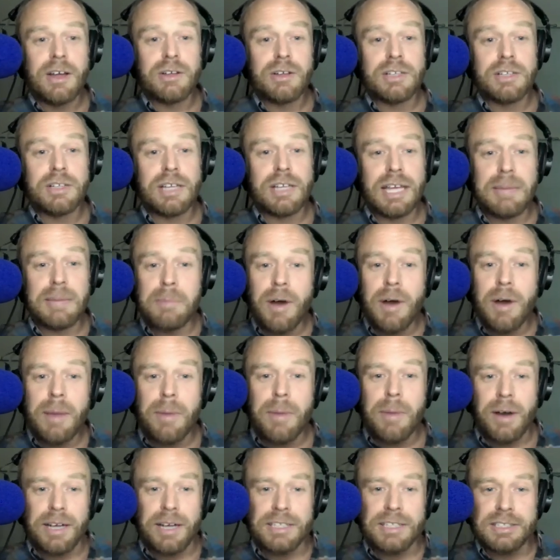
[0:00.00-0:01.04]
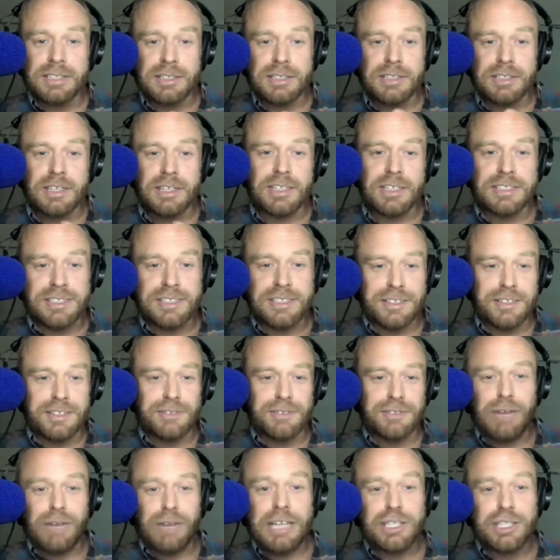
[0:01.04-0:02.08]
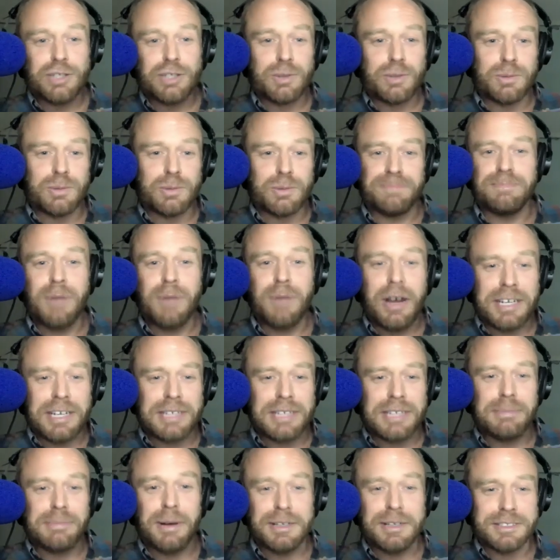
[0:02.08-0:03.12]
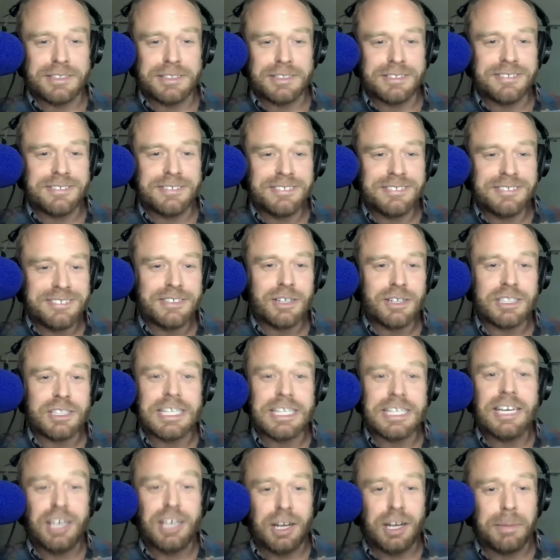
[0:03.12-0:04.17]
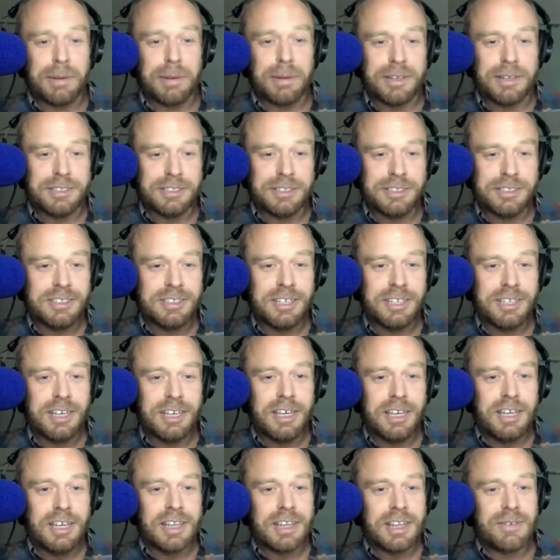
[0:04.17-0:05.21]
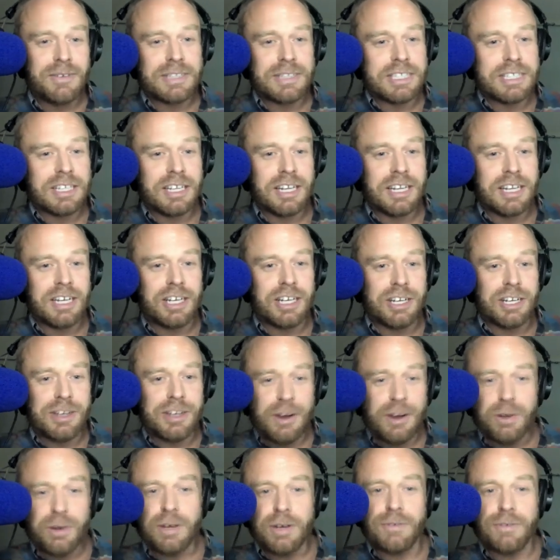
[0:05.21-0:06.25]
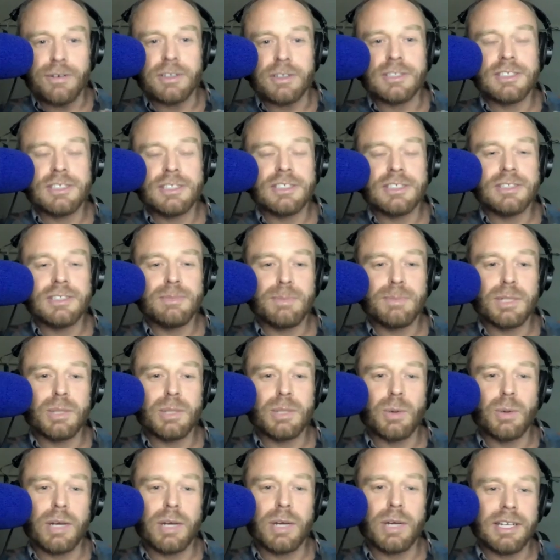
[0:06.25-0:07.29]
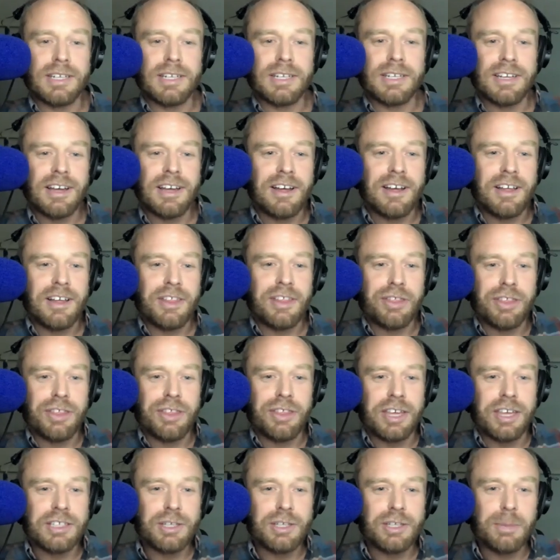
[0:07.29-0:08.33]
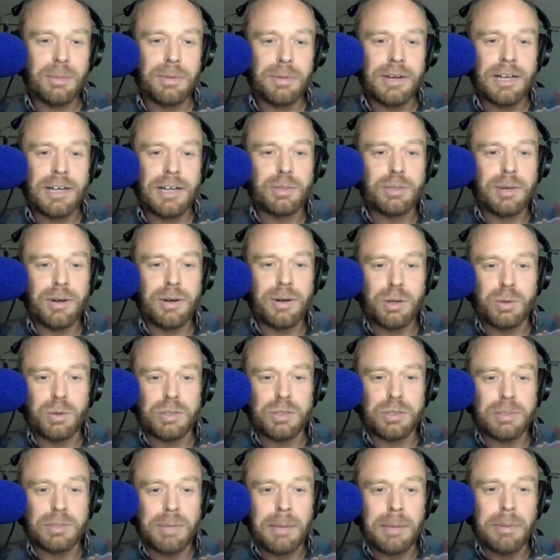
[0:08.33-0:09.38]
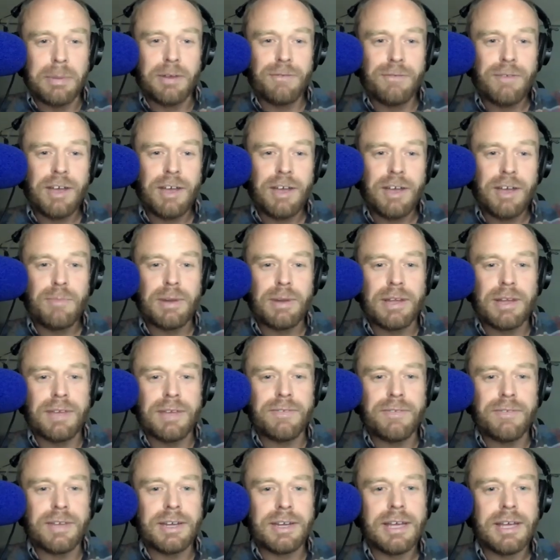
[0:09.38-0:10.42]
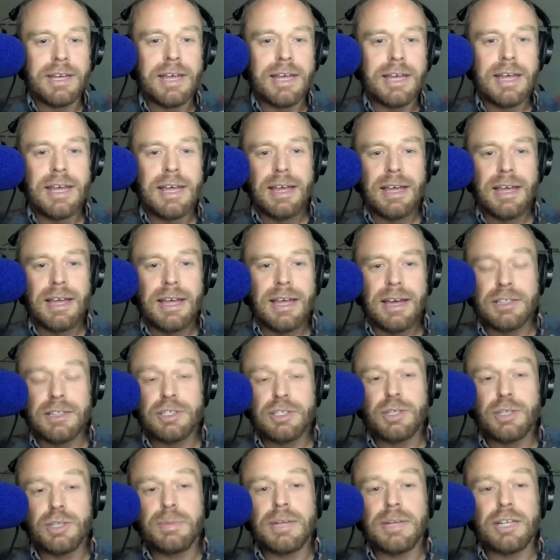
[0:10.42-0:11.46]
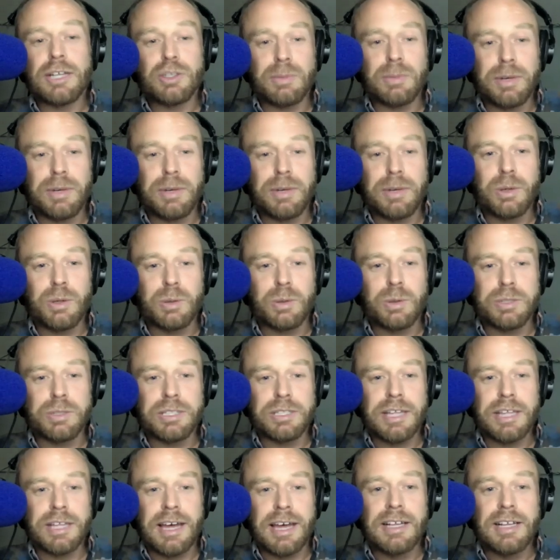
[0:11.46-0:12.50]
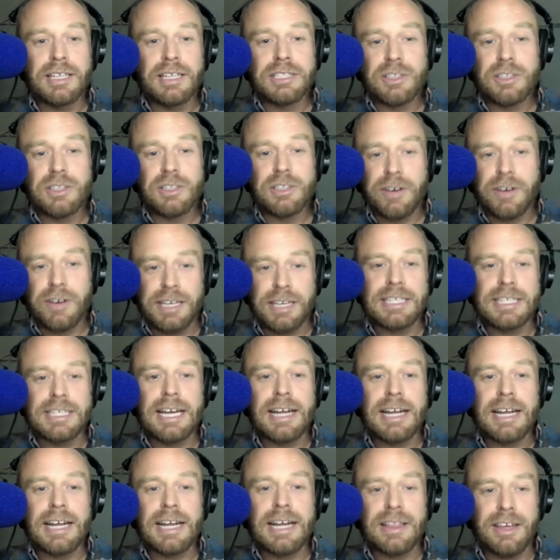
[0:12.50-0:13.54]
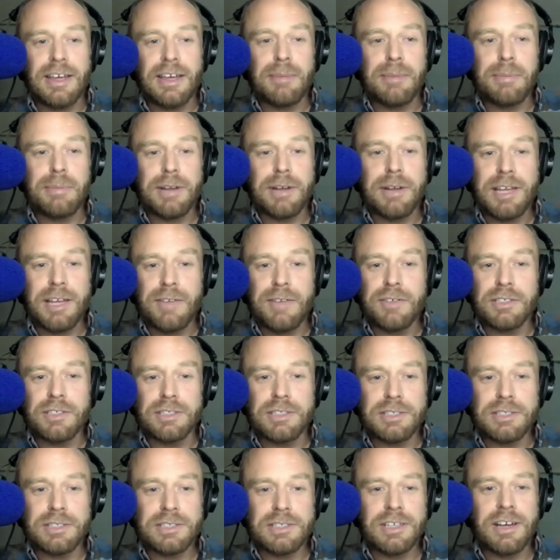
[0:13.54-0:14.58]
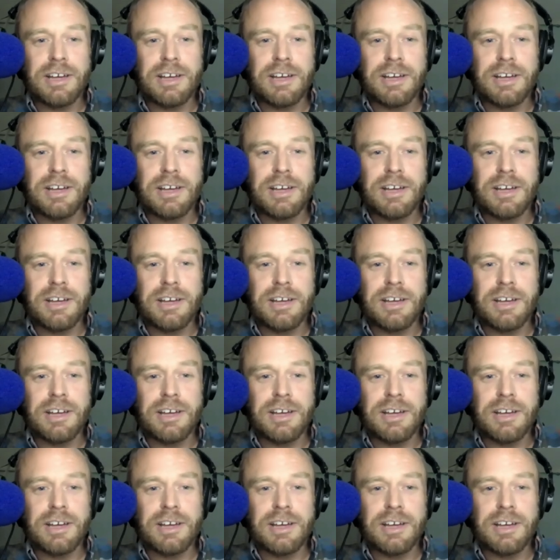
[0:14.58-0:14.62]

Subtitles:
In my mind, as a rational-minded person, a secular person, there is no difference between the supernatural miracles that people of faith believe in and the supernatural miracles that psychics and their believers